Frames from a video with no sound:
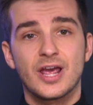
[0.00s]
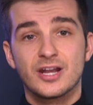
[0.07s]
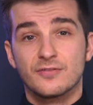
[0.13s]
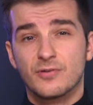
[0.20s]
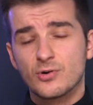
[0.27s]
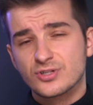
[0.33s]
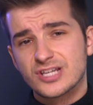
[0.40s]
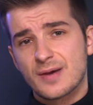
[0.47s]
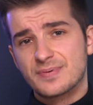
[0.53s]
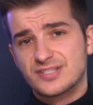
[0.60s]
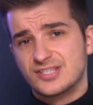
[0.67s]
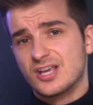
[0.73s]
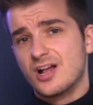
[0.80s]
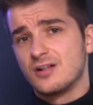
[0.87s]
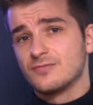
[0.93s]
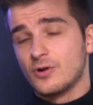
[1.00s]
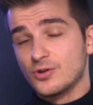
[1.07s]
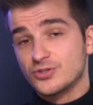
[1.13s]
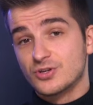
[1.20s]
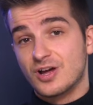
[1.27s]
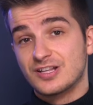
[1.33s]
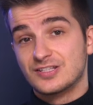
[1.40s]
And the Photos app itself
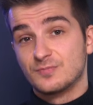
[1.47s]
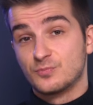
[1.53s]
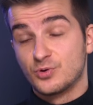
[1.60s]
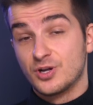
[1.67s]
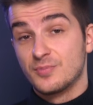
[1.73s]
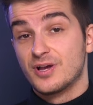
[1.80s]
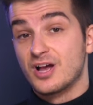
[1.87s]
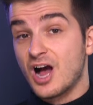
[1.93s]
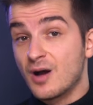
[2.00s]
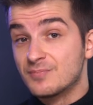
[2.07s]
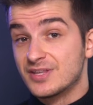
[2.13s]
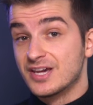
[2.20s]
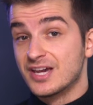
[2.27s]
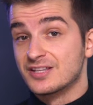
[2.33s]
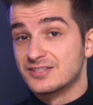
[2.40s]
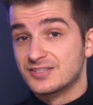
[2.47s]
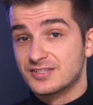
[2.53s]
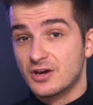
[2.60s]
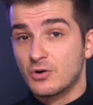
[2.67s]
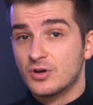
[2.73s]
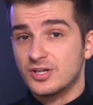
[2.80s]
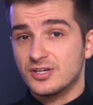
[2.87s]
also got some pretty big updates.
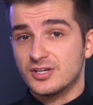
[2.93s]
So